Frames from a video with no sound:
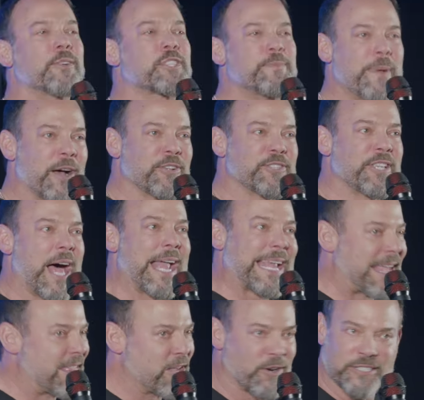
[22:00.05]
smells like,
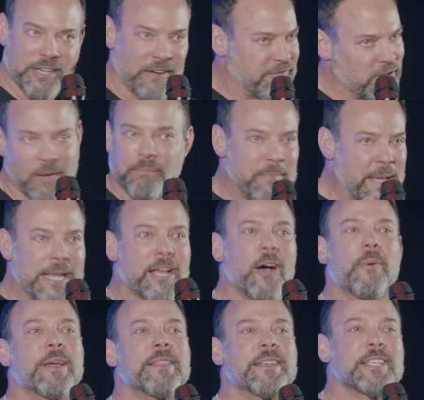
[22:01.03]
and there's a
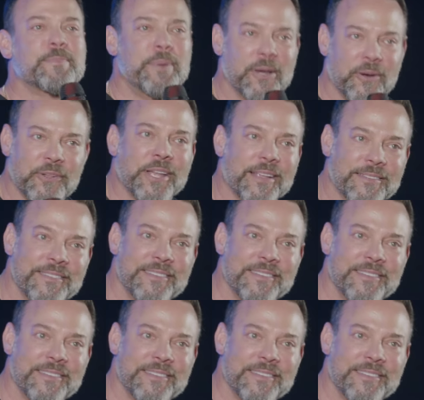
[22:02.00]
flamingo in this building.